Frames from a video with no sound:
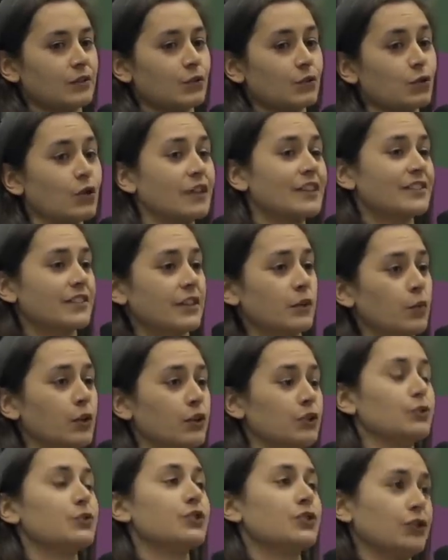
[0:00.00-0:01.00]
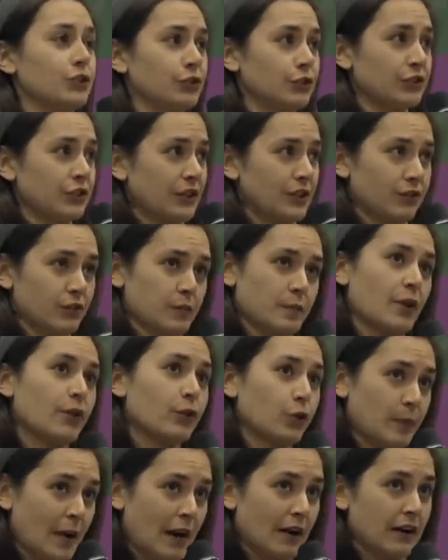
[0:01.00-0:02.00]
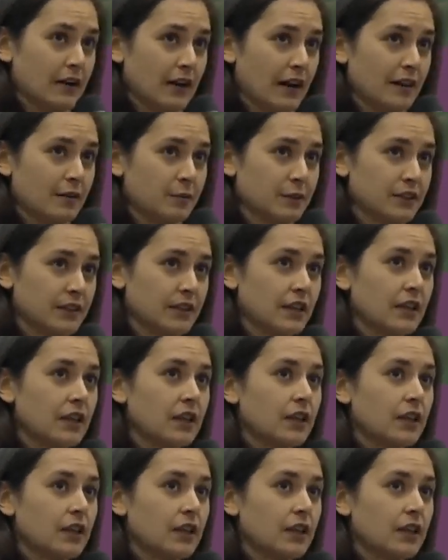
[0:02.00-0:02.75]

tricks that we're used to using from other paradigms.